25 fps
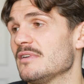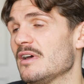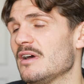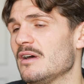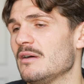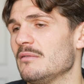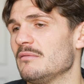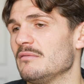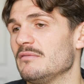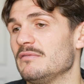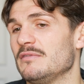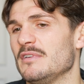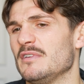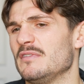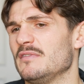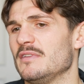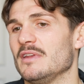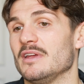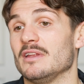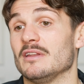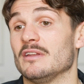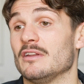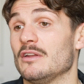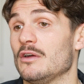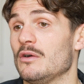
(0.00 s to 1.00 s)
Um,
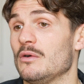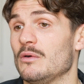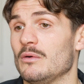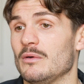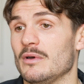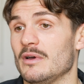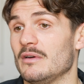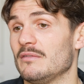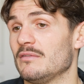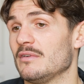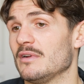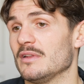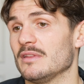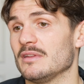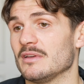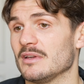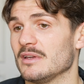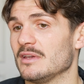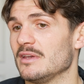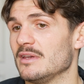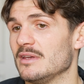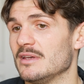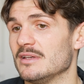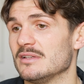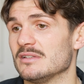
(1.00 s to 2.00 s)
15 and 0, whatever I
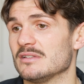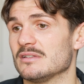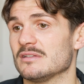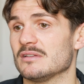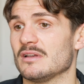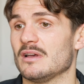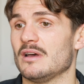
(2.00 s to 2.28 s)
think he is.